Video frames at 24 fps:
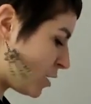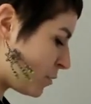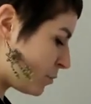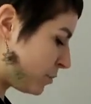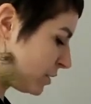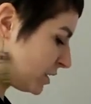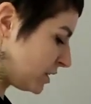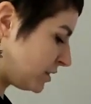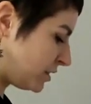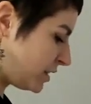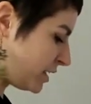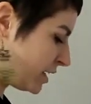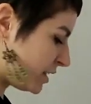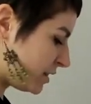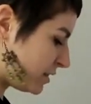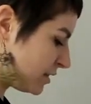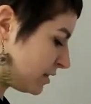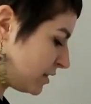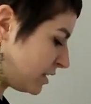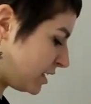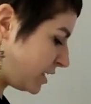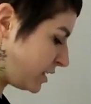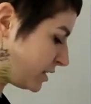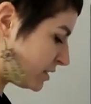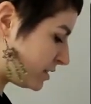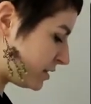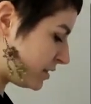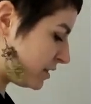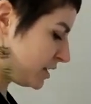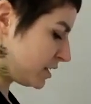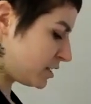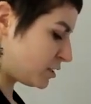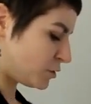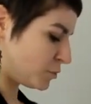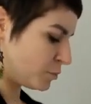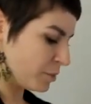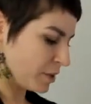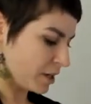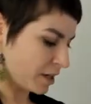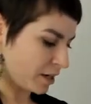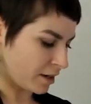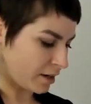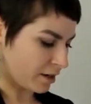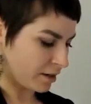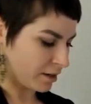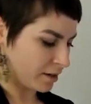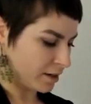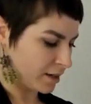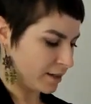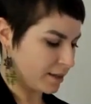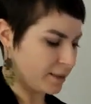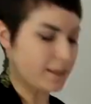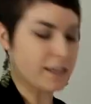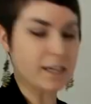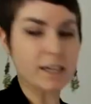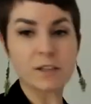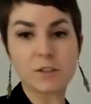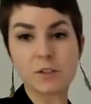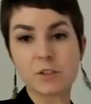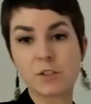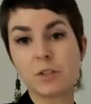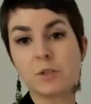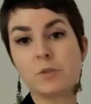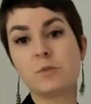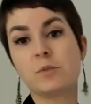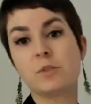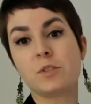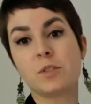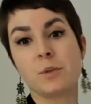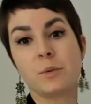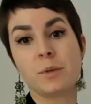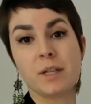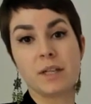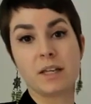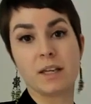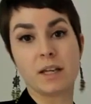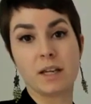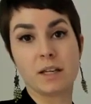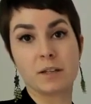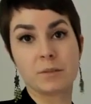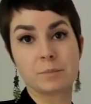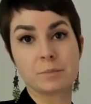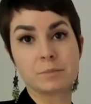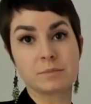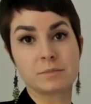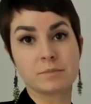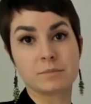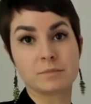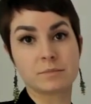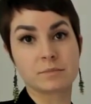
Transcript: But then it's this part that cues you again.